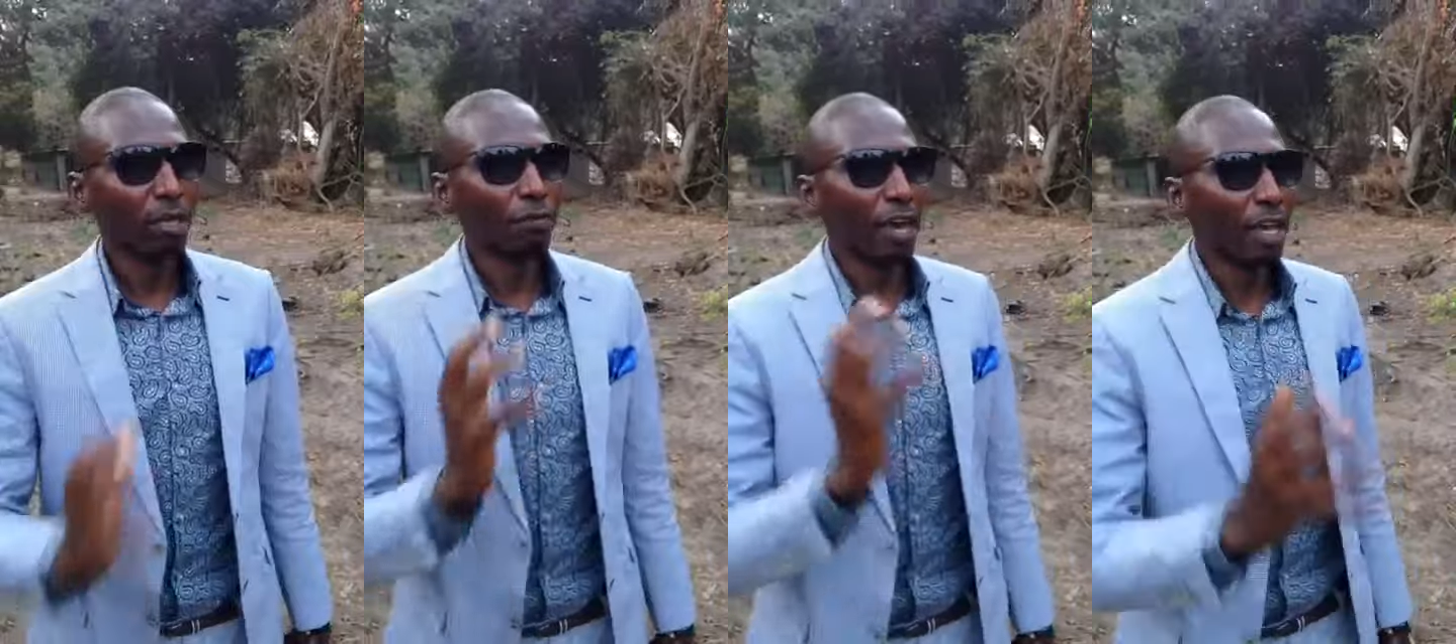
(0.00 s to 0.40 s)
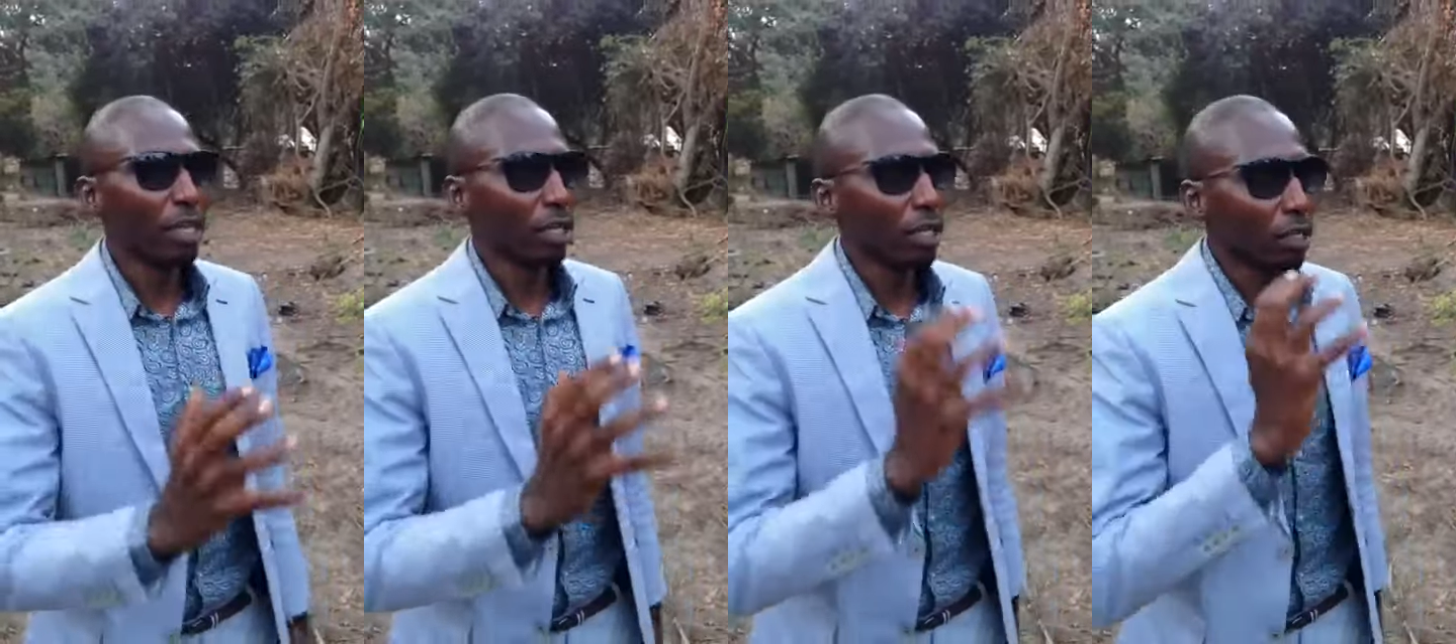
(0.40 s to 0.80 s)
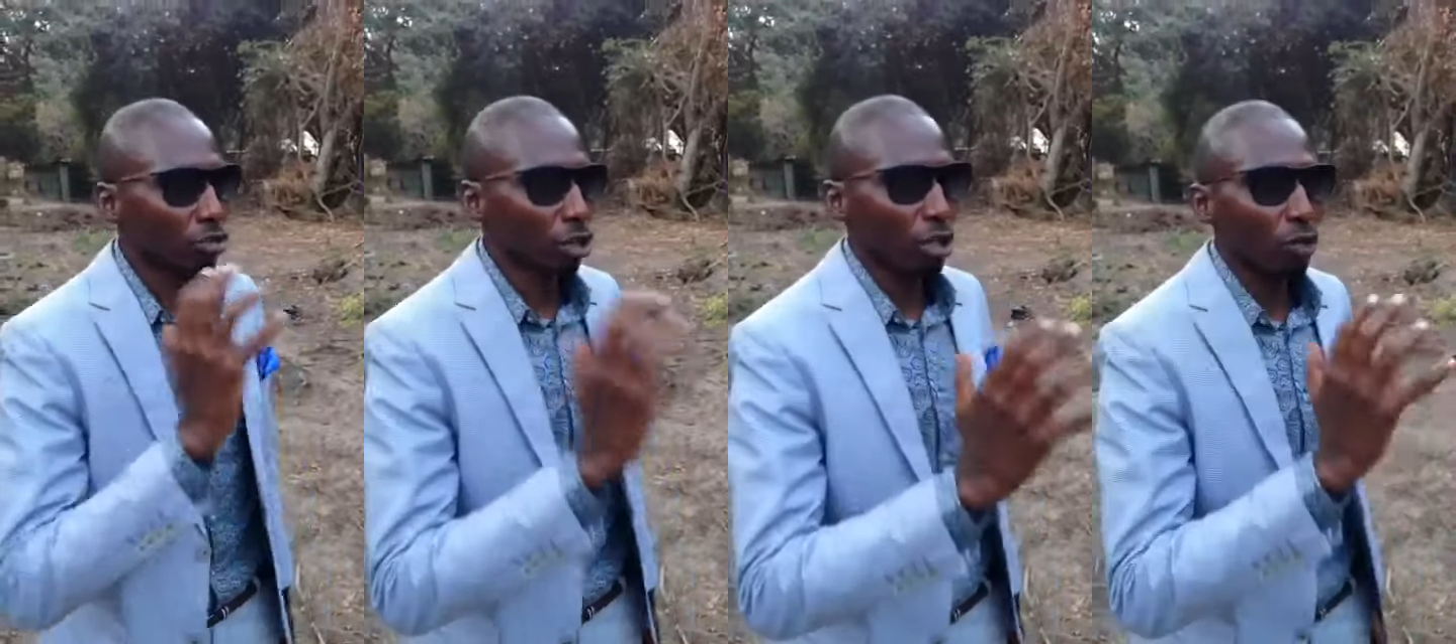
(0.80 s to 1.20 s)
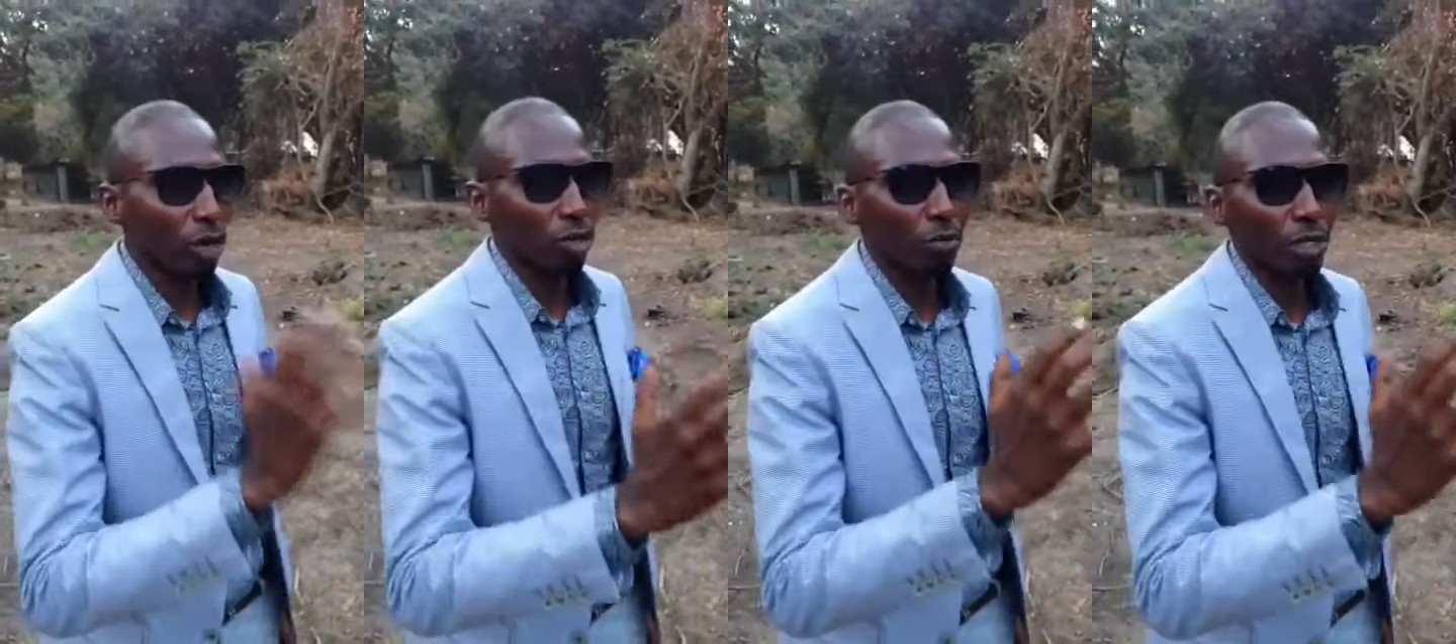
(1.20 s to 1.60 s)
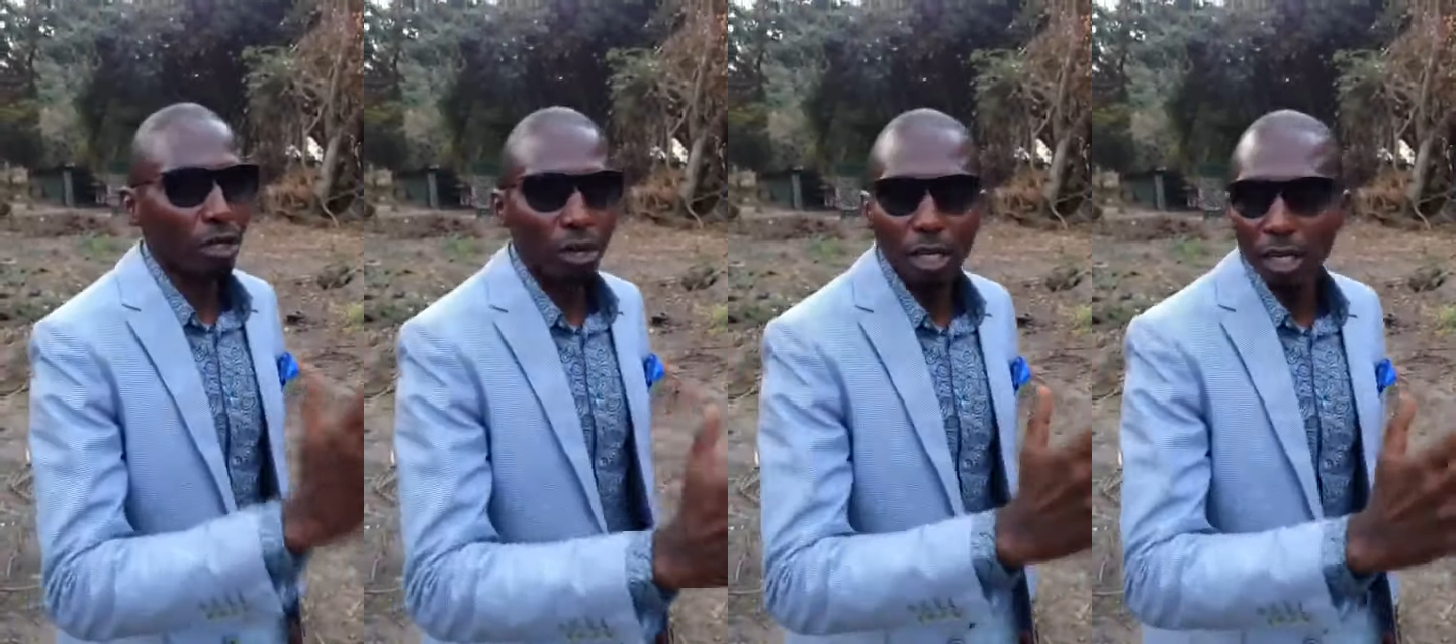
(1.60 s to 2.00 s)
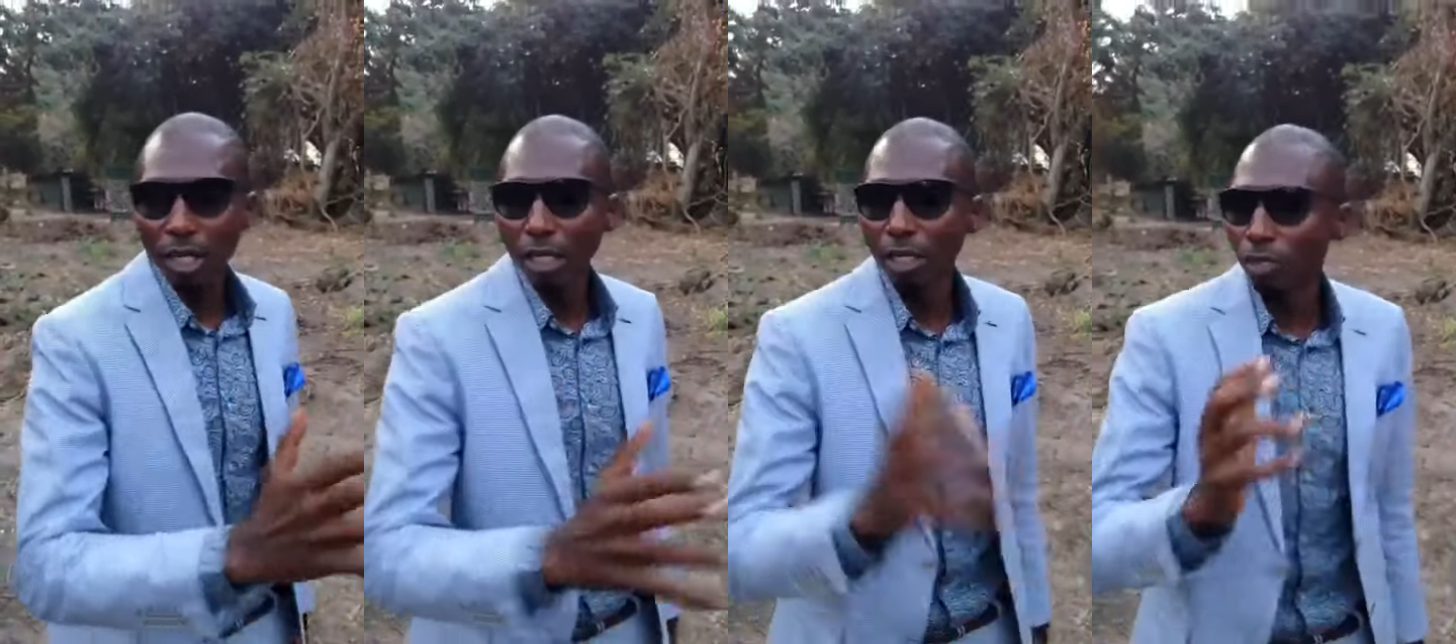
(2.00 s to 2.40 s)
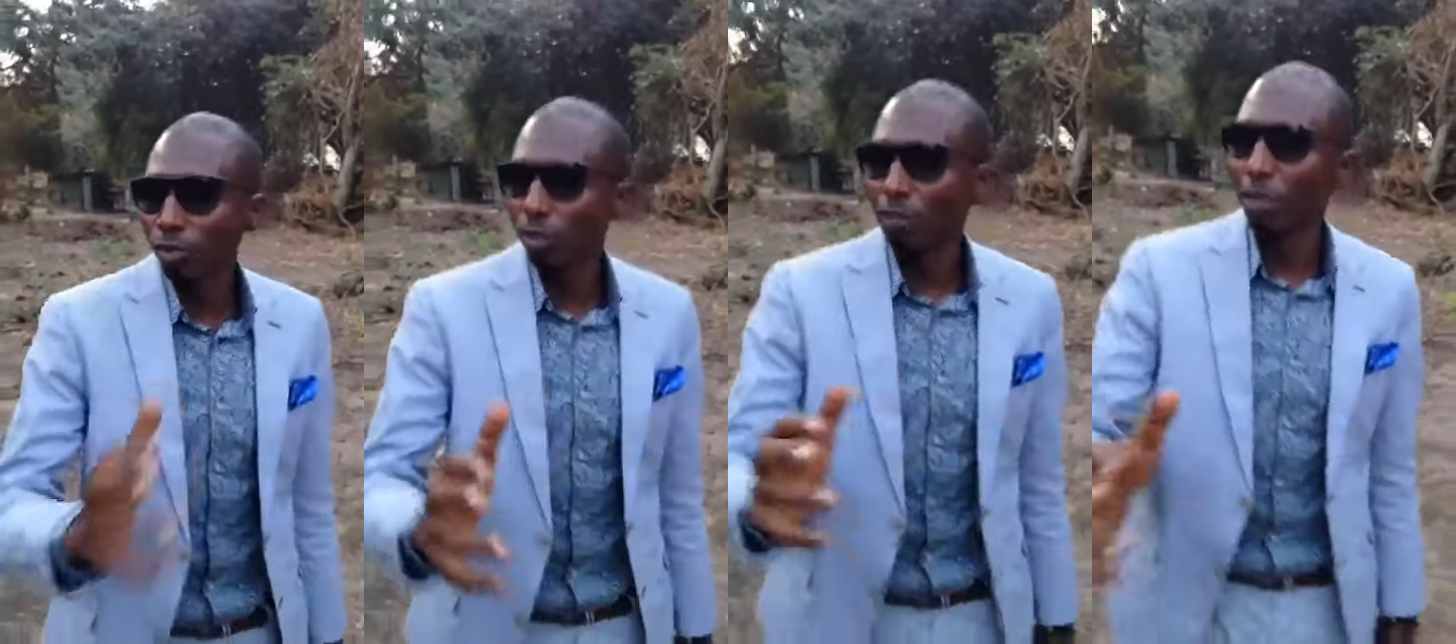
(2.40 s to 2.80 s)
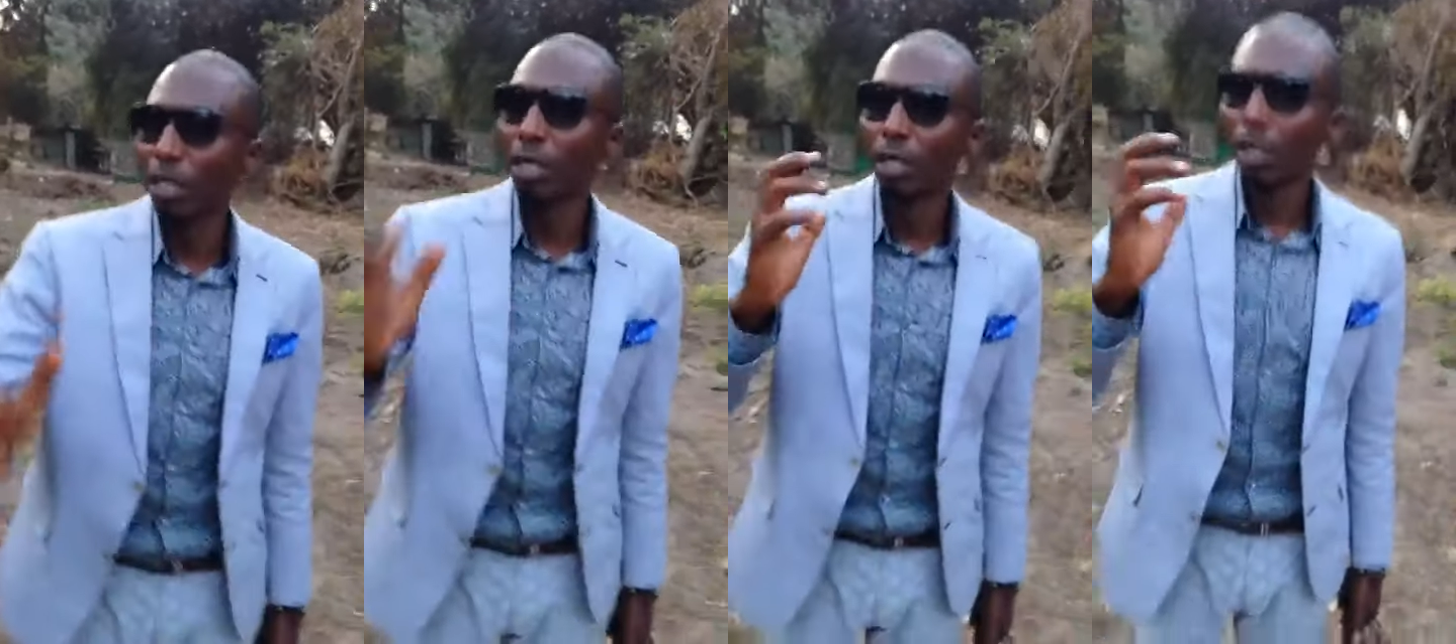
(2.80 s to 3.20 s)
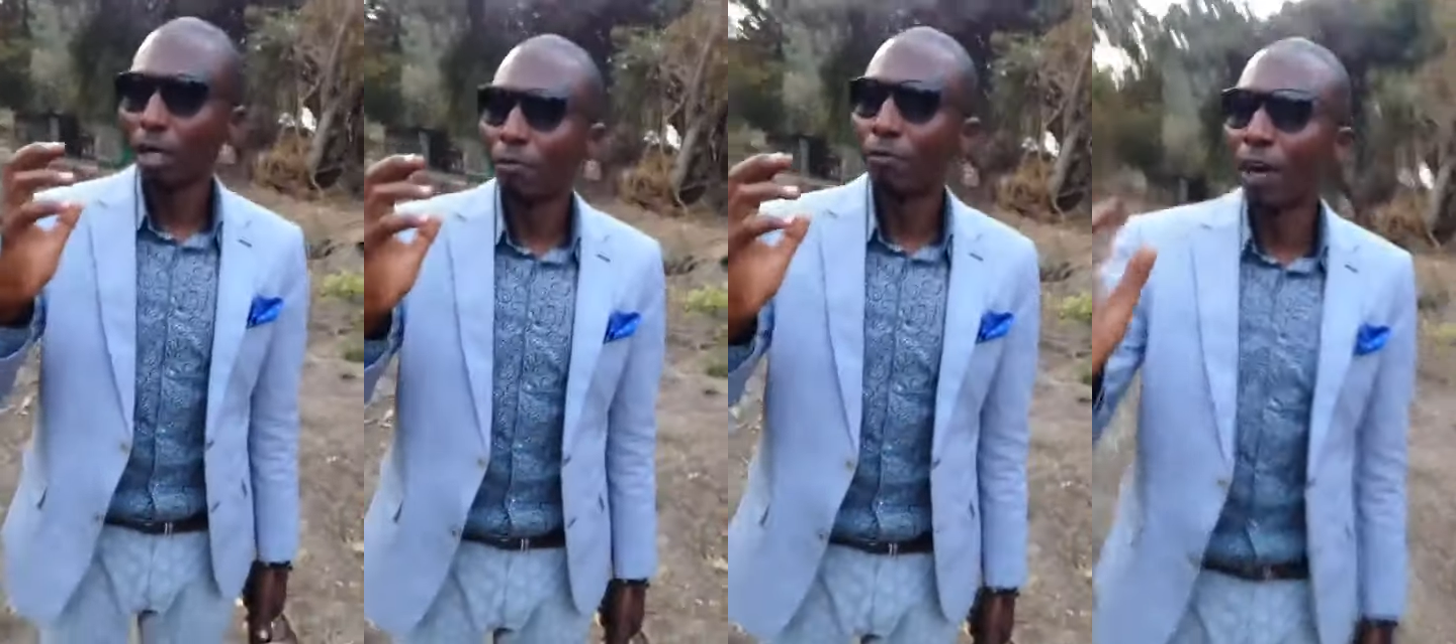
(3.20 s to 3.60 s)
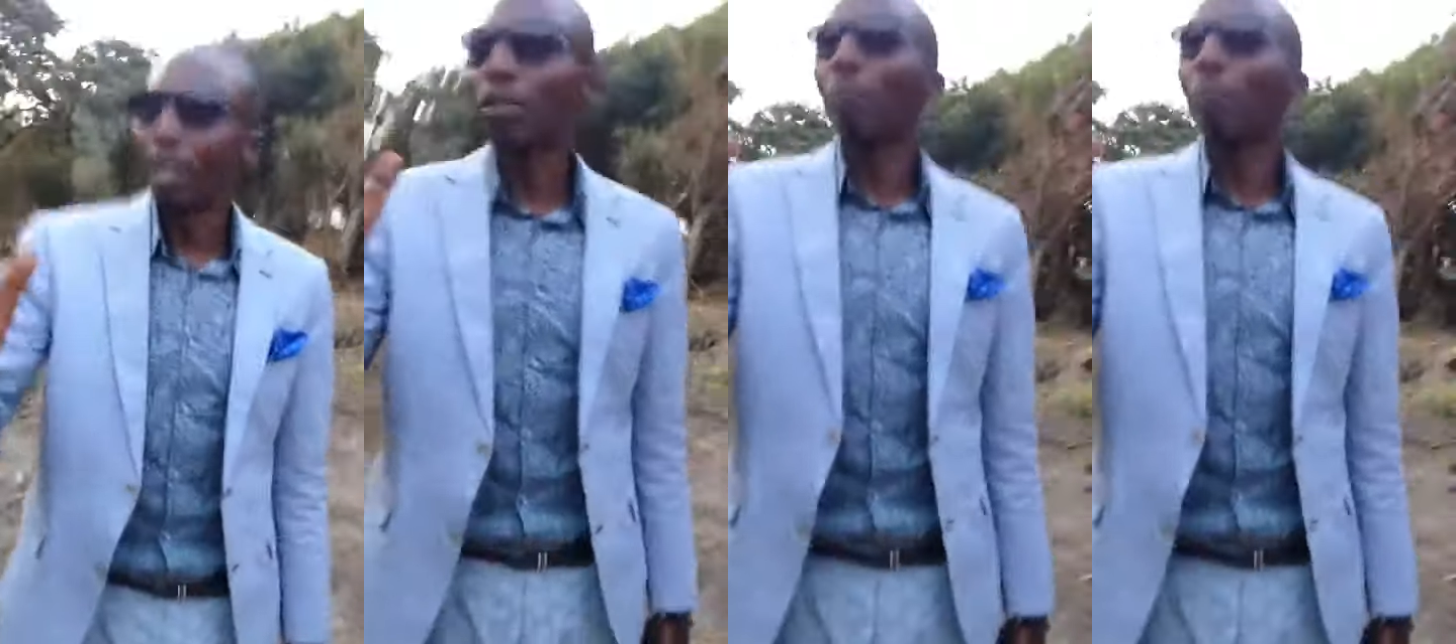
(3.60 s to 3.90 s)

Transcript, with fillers: if any study were to be done here, this would have been a failed